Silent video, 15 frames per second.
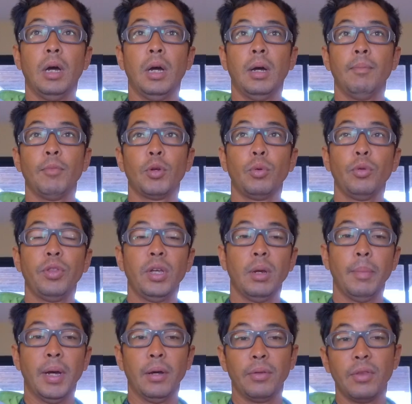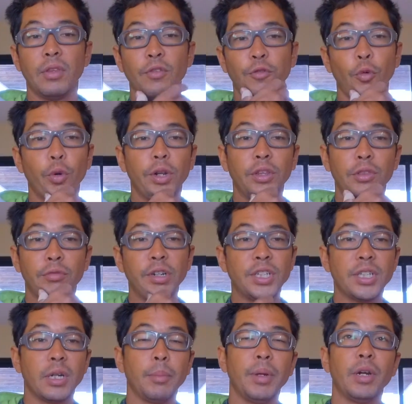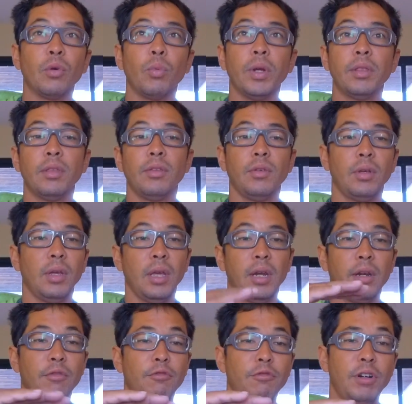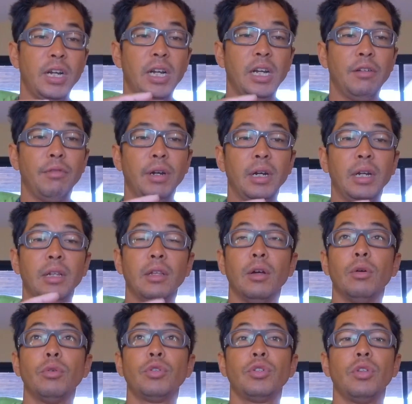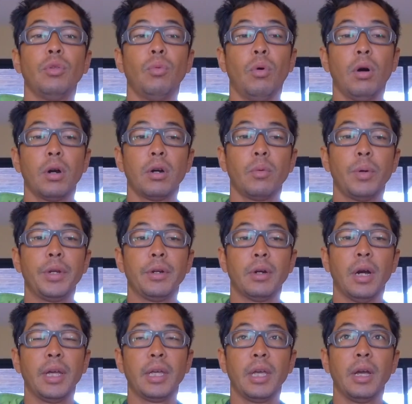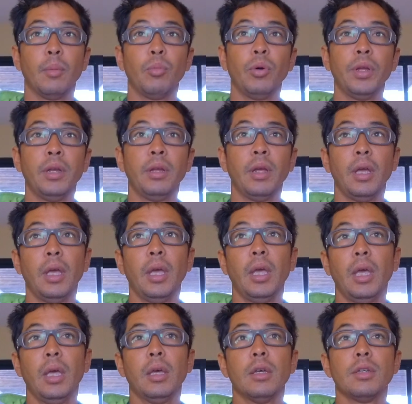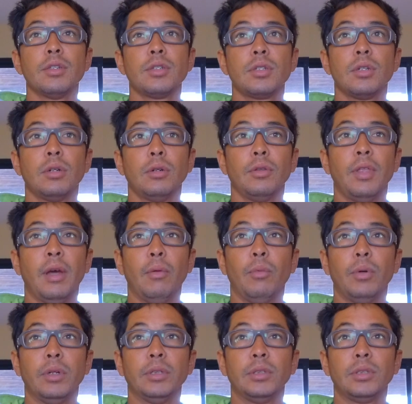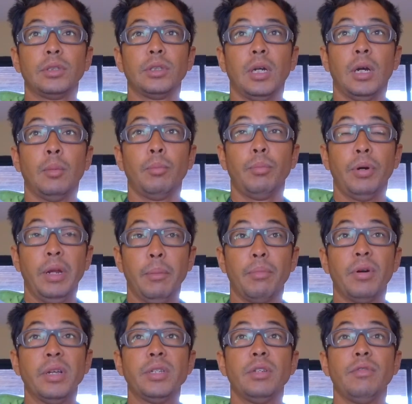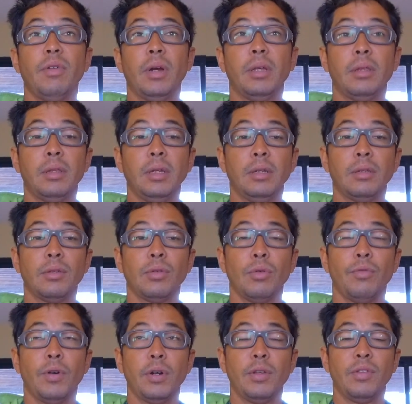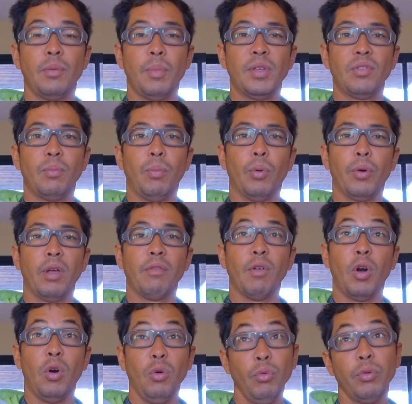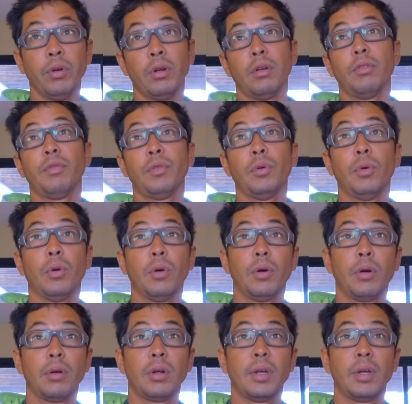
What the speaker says: The cool thing about the 43 centimeter width is you can get it really, really low to the water when you're hiking upwind. So that was pretty impressive. I think so far it's the best board I've owned for